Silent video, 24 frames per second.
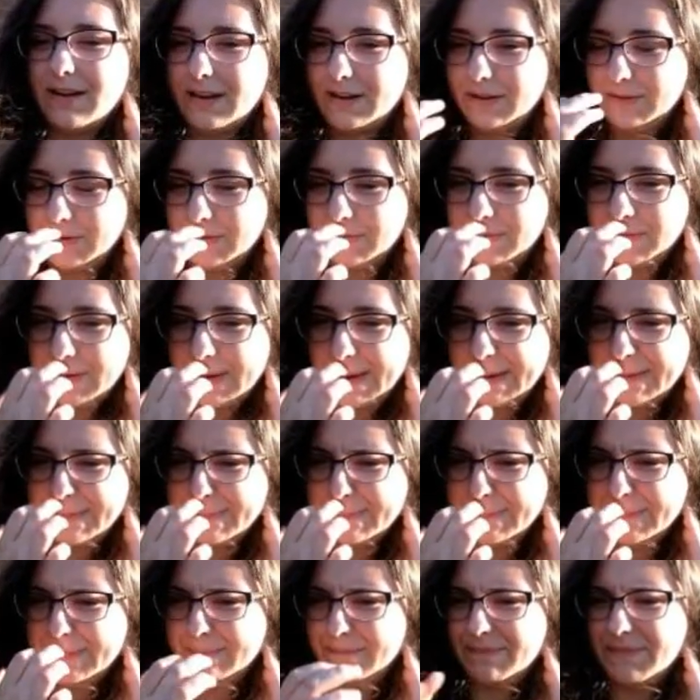don't know if I
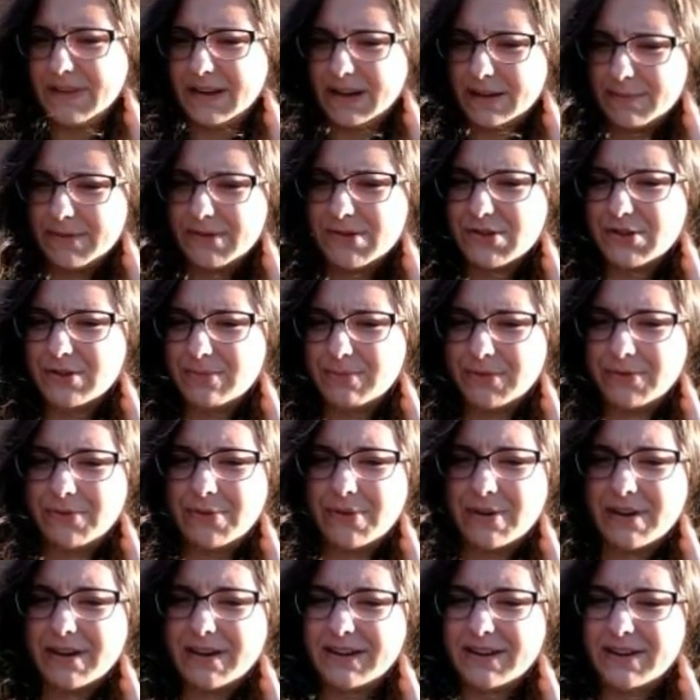think I mentioned
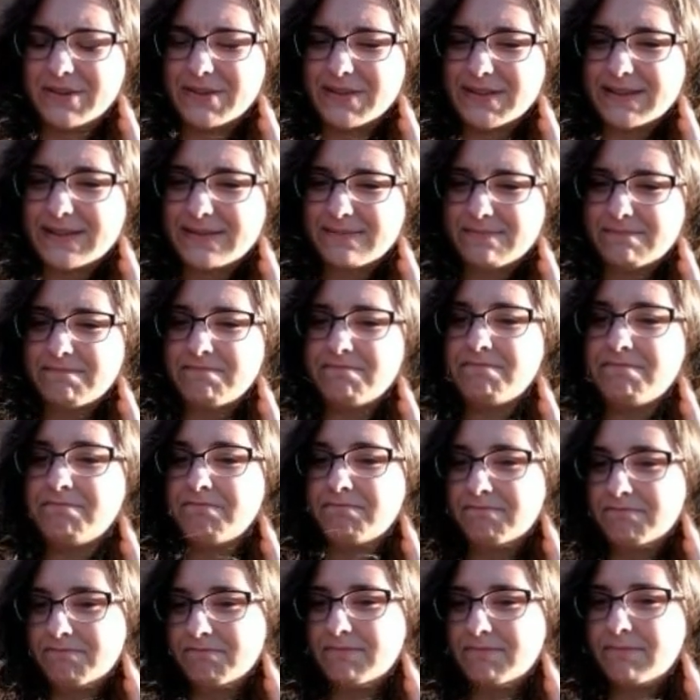before, it's
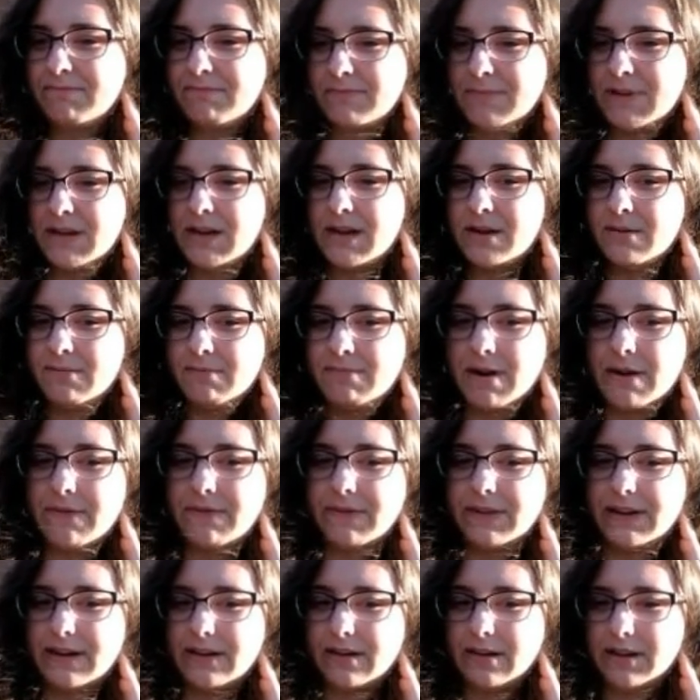
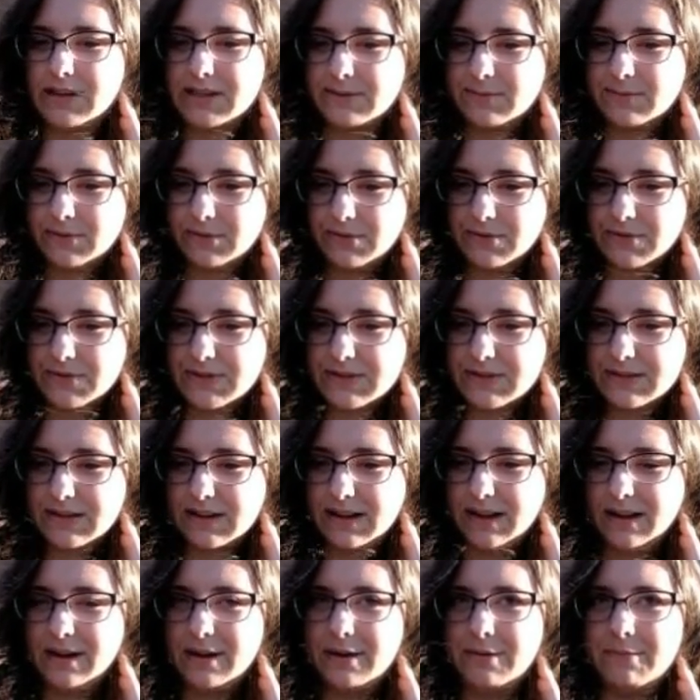prevalent in hospitals
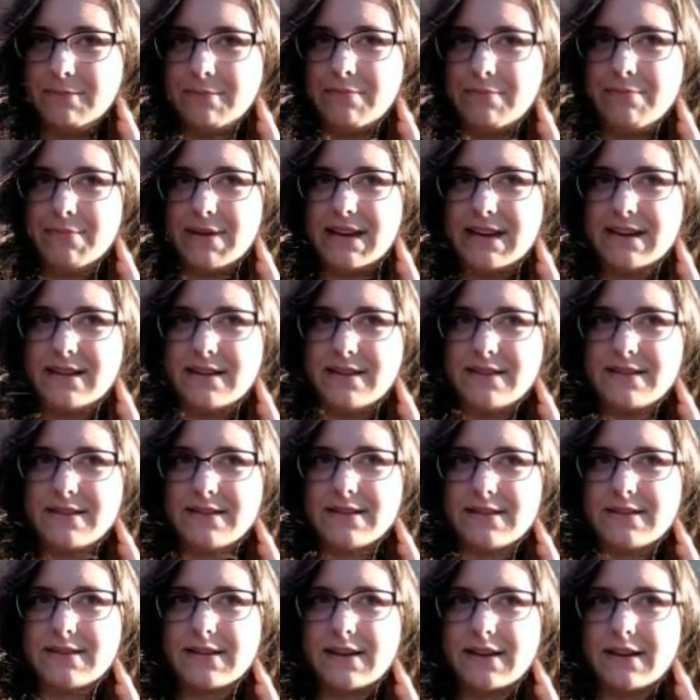
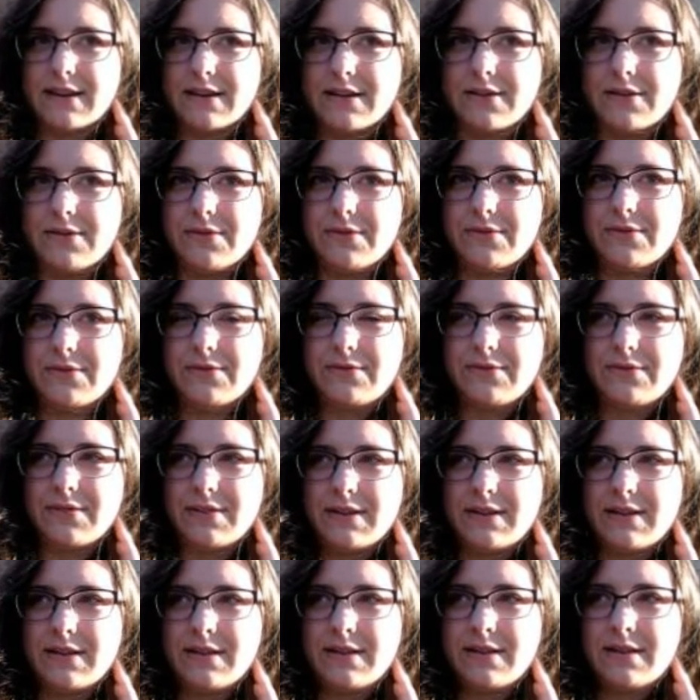because of
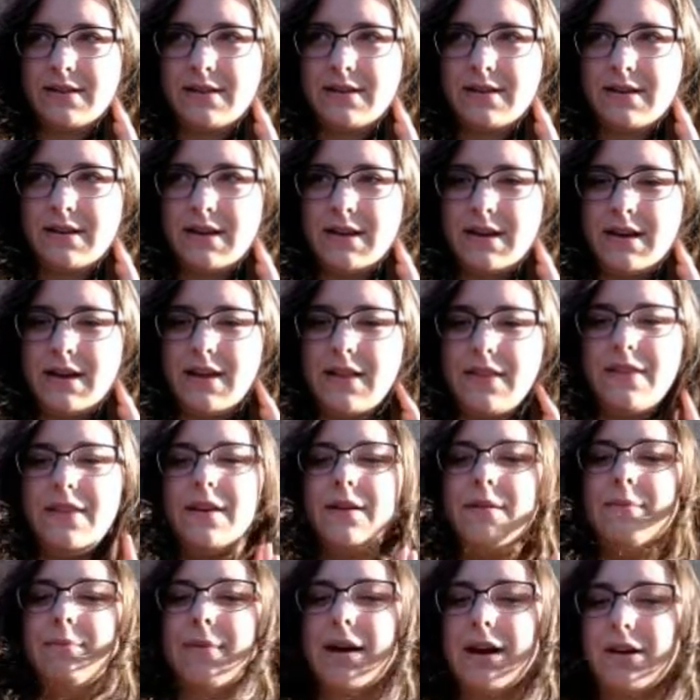
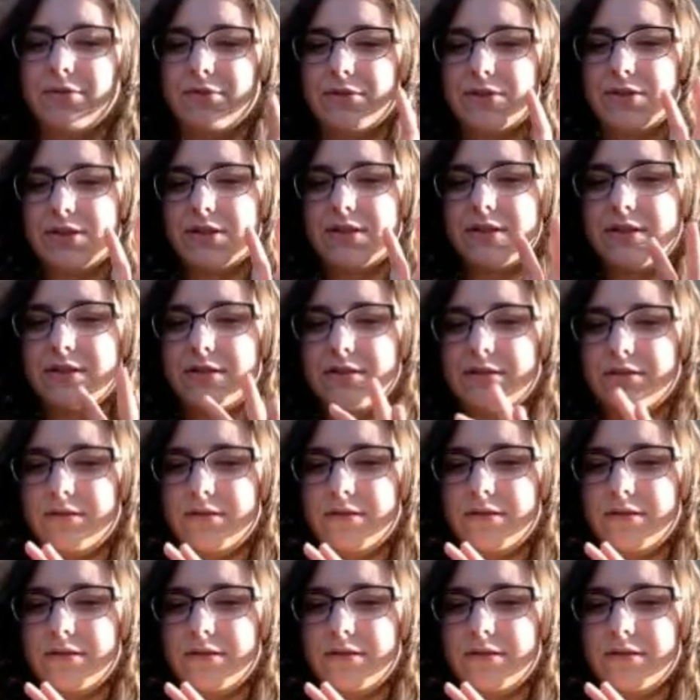the amount